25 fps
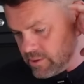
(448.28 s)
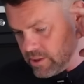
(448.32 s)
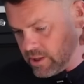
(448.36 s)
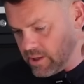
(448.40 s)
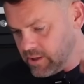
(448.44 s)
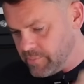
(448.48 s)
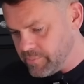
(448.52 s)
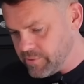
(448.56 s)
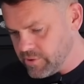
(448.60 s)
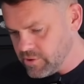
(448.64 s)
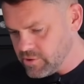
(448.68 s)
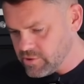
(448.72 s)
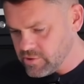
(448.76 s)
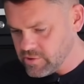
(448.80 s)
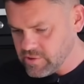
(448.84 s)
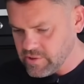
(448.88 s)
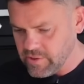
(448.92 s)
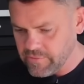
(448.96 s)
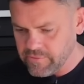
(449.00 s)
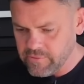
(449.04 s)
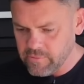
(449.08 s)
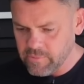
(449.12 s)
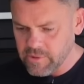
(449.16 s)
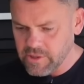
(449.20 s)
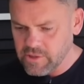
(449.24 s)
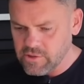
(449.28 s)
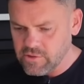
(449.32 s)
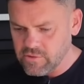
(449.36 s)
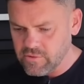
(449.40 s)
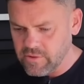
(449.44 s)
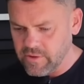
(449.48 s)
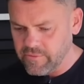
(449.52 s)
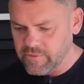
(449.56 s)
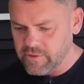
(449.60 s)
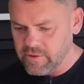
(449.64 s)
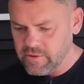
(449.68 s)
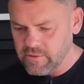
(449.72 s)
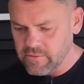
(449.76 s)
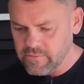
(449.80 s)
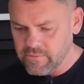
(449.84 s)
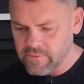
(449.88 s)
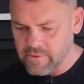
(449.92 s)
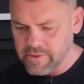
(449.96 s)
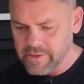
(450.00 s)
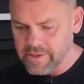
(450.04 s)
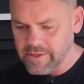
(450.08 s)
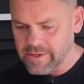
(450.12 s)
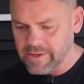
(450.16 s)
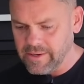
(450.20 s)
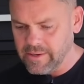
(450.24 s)
But you just have to make sure everything's
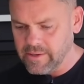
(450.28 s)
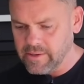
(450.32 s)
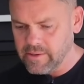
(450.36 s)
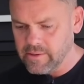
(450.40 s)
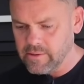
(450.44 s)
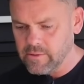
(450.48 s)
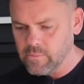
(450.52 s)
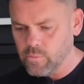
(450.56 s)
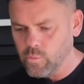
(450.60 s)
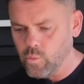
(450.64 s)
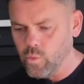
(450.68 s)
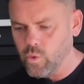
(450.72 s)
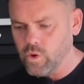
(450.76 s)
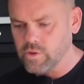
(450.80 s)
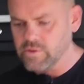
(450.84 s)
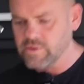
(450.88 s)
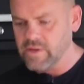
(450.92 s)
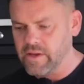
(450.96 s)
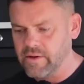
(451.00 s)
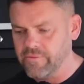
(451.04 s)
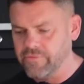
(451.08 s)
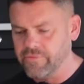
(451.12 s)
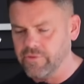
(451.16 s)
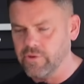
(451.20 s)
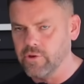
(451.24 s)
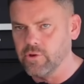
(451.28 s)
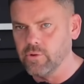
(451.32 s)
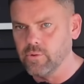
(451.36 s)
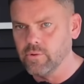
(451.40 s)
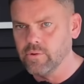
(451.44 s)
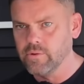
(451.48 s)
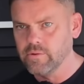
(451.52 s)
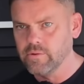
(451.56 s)
very clean and what have you.